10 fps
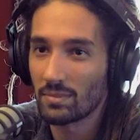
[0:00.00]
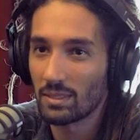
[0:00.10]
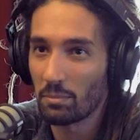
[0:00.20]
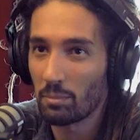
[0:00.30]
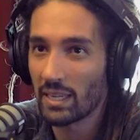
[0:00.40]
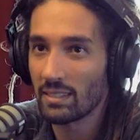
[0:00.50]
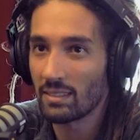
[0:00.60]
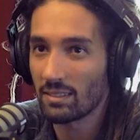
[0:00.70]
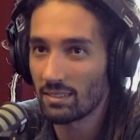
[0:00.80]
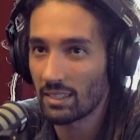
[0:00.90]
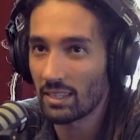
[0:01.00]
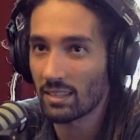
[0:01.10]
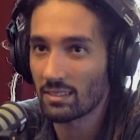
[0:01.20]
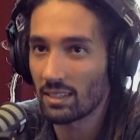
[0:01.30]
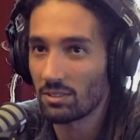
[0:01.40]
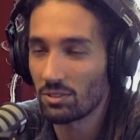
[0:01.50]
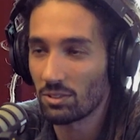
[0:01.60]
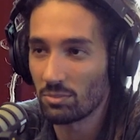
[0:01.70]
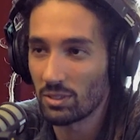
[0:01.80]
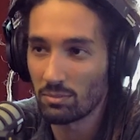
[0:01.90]
The main thing that drew
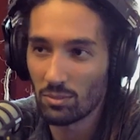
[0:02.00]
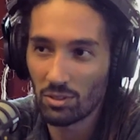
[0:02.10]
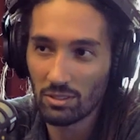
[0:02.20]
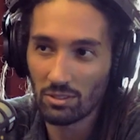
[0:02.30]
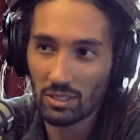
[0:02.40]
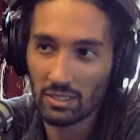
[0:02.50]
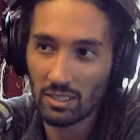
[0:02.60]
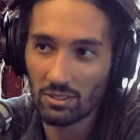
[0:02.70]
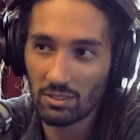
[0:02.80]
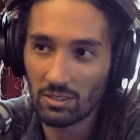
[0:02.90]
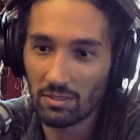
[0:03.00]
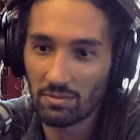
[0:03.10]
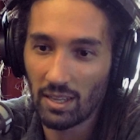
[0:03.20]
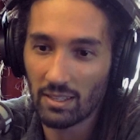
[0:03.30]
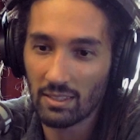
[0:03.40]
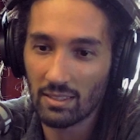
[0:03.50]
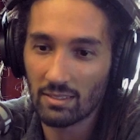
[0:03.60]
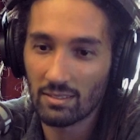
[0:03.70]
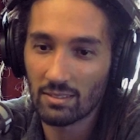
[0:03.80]
me more into architecture is the fact that